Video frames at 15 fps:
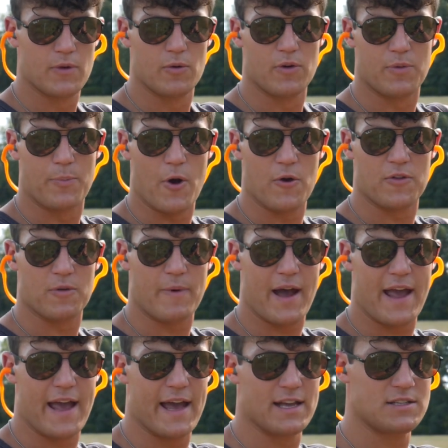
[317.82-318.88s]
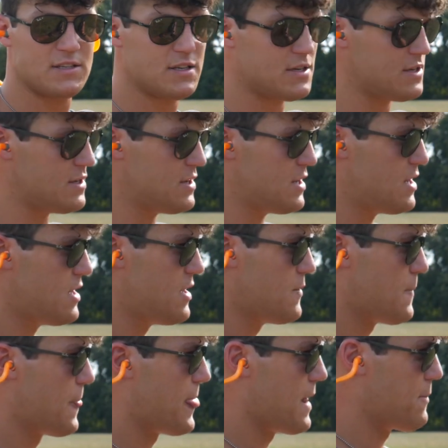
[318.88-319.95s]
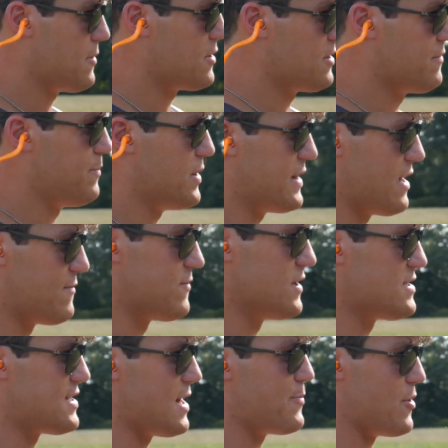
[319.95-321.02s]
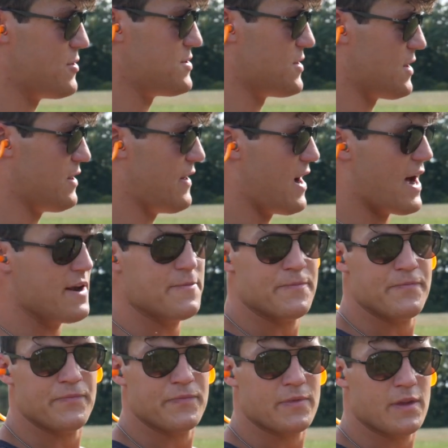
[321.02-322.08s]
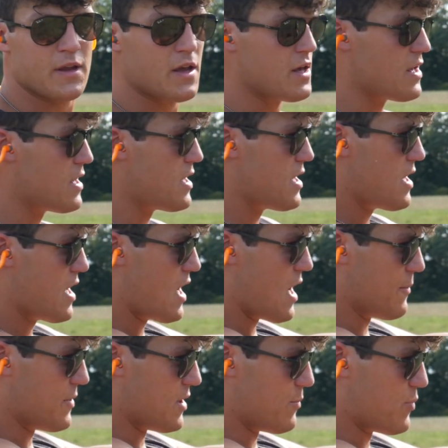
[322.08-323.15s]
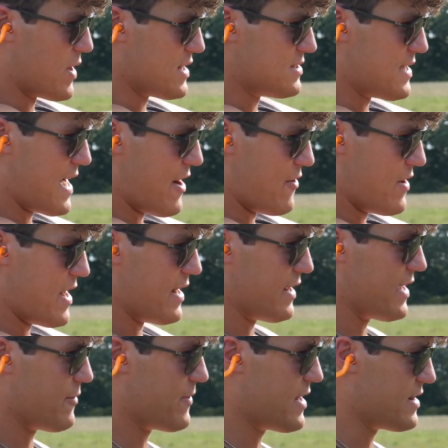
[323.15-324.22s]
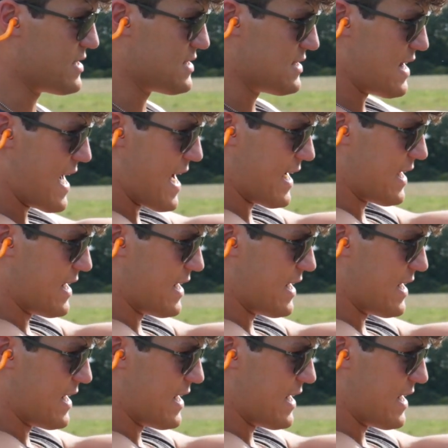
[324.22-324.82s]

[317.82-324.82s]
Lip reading: with both of my hands. I'm going to put that front sight post on the line. I'm going to press out and get rid of the slack